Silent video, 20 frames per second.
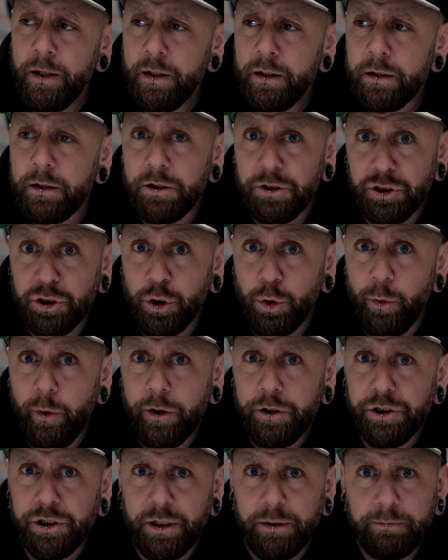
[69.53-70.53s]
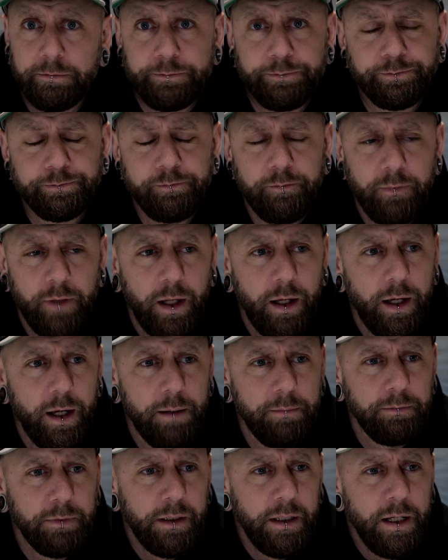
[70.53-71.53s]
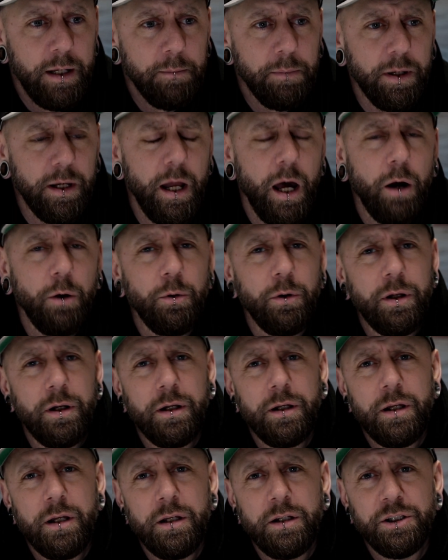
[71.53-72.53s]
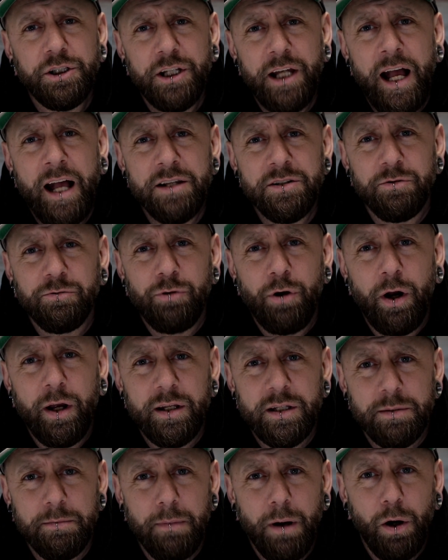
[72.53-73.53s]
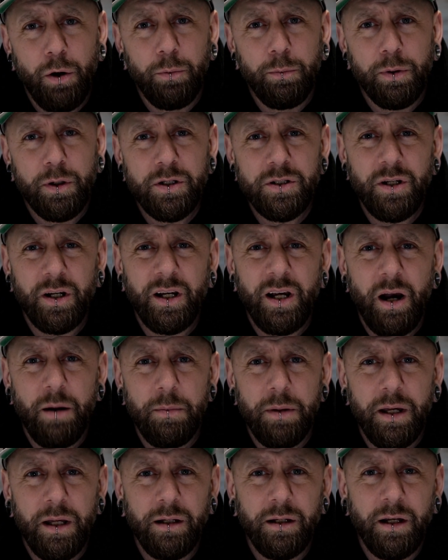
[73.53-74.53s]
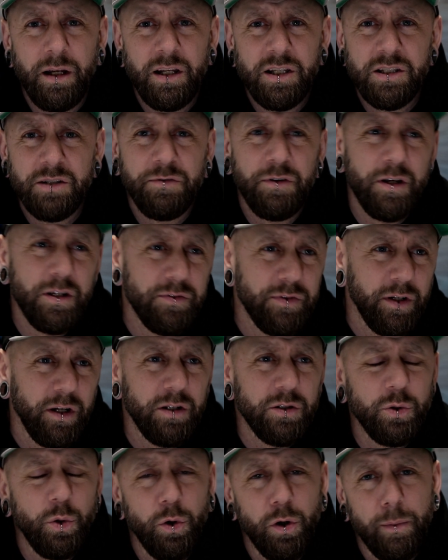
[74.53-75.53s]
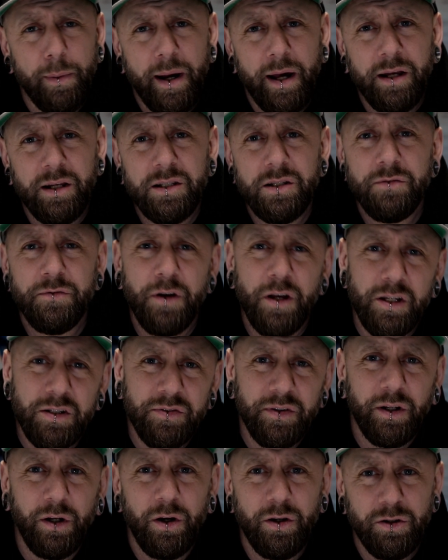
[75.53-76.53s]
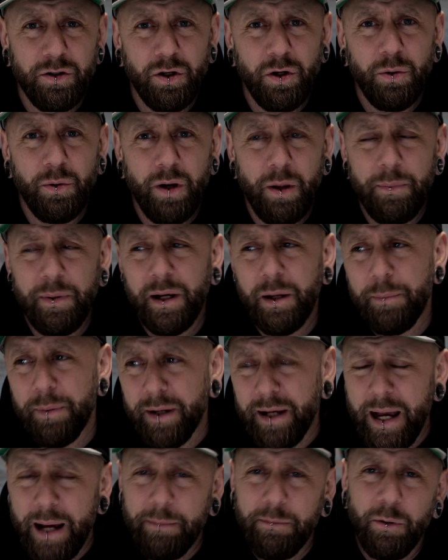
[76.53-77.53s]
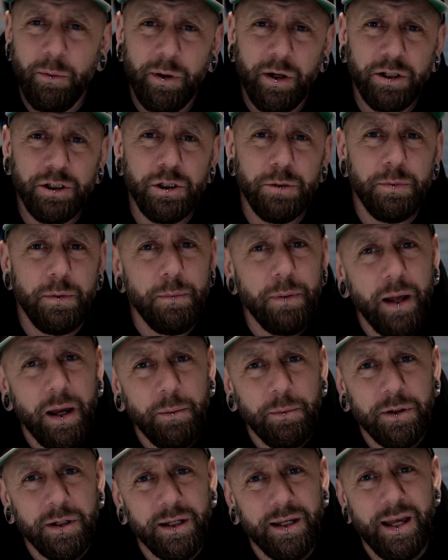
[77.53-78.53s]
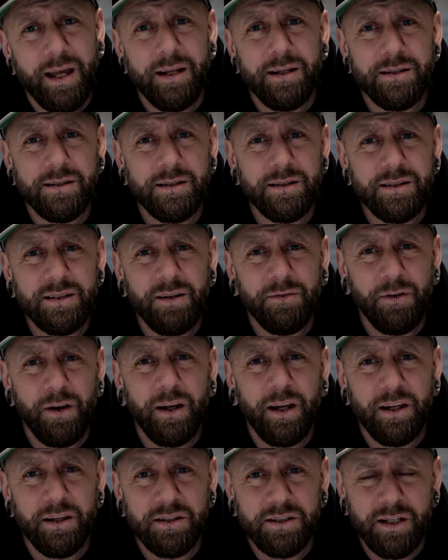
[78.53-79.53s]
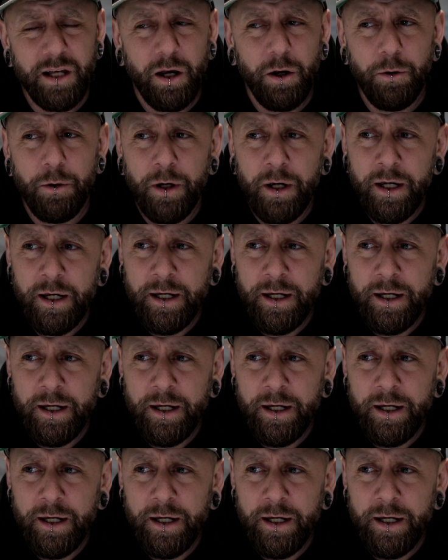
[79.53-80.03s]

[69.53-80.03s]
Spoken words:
because she'll watch it. But no, she has a right to moan because I come in and it's the first thing I talk about. It's the first thing I do, and I pick up a camera when I should be playing with the kids and stuff like this. So